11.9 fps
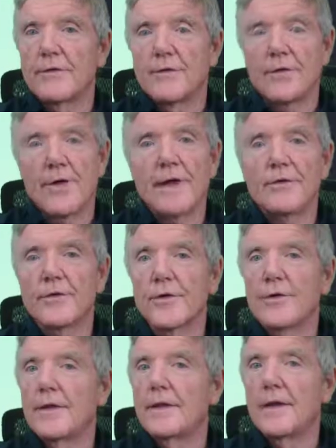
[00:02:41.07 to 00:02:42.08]
trains are
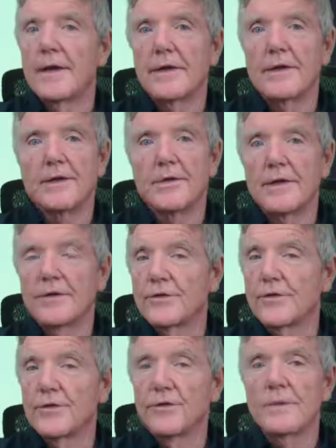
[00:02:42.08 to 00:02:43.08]
going in there underneath the
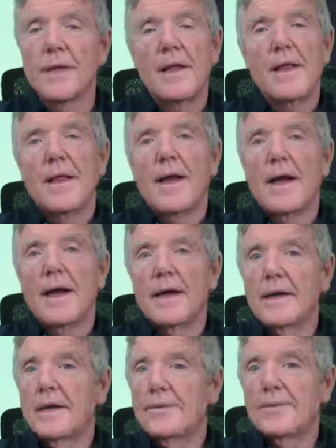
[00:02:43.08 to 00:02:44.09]
tube,
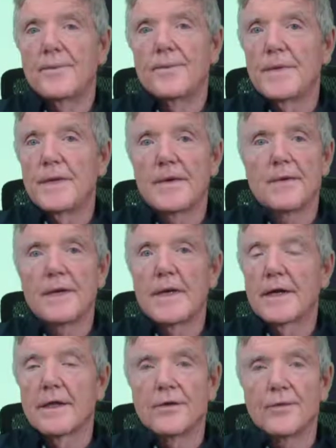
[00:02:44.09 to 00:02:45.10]
they're
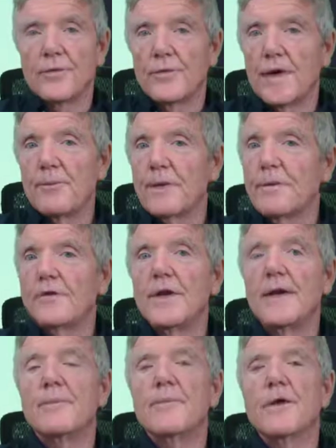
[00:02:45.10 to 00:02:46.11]
not going to do well. I remember
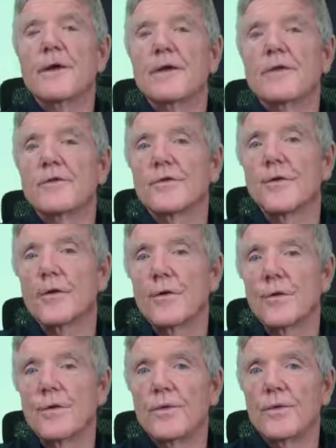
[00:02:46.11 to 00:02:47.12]
Jeannie Perkins,
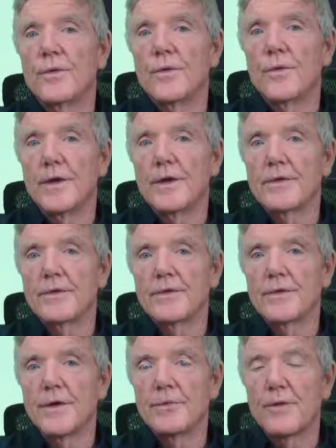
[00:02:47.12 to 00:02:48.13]
who was
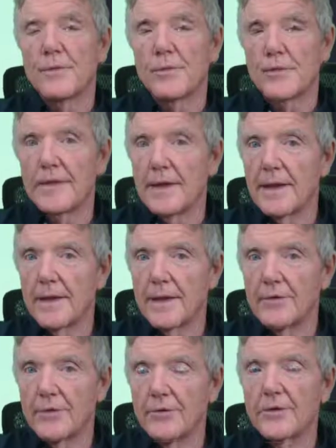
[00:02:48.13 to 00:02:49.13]
someone with
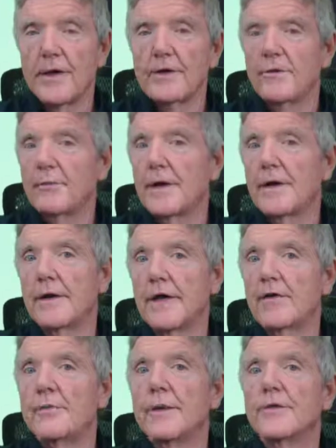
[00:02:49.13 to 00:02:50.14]
the Association of Bay Area
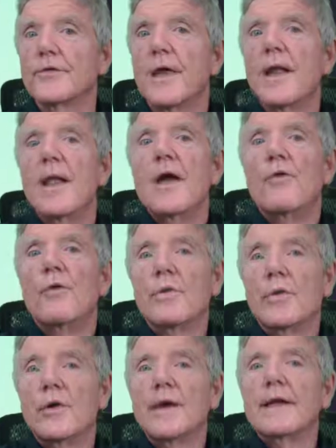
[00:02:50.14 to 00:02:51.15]
Governments. We
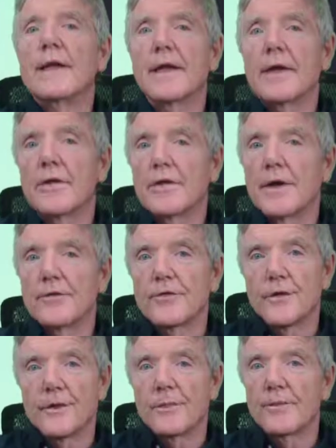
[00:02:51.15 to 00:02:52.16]
were working together on
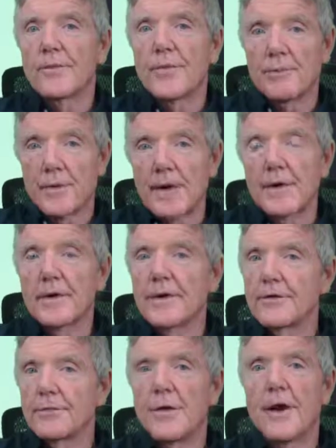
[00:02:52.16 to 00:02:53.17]
some
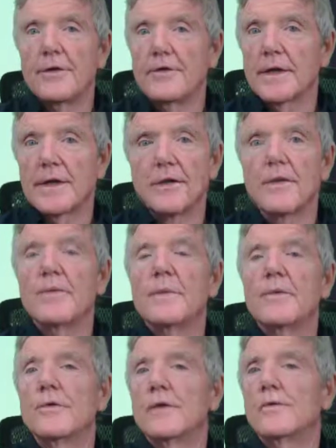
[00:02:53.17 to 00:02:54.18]
preparedness project. I don't
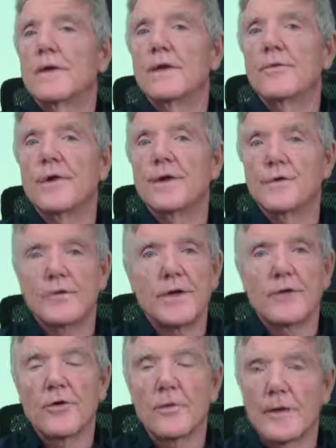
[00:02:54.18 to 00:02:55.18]
remember which one it was. And
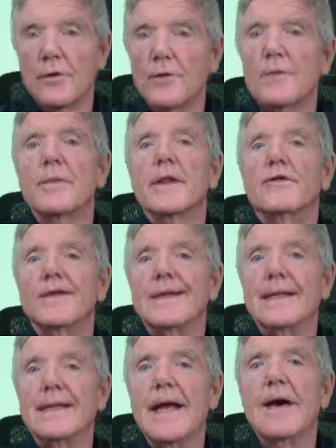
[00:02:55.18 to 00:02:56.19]
she told me the one place she
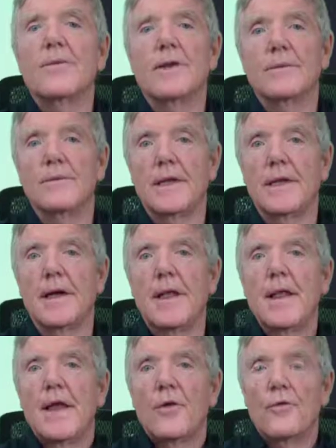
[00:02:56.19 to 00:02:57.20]
did not want to be
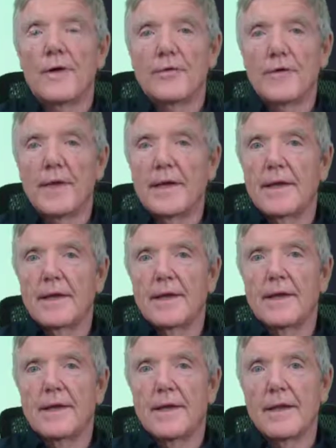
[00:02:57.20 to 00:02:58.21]
was
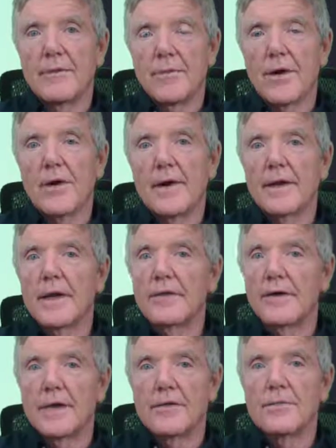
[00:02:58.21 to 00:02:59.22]
in BART
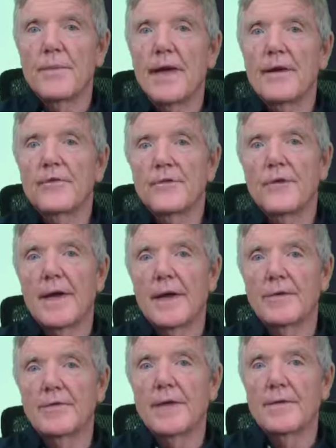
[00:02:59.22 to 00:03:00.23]
underneath the bay. So I
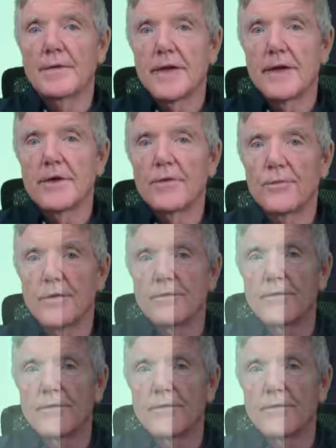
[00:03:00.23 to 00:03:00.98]
just have to take her word